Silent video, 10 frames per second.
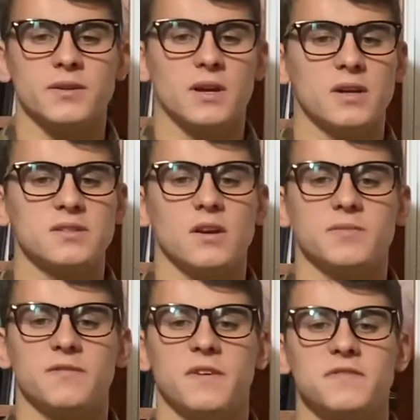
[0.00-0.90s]
gusts up to
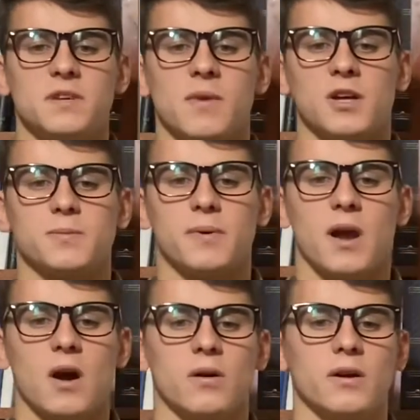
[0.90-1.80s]
15 miles per
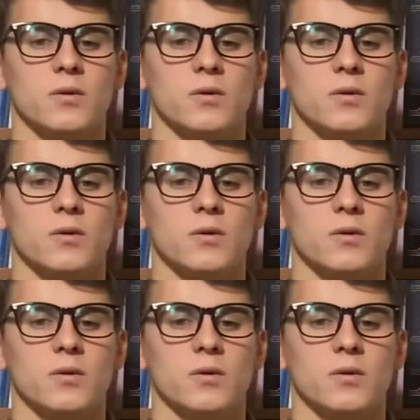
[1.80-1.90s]
hour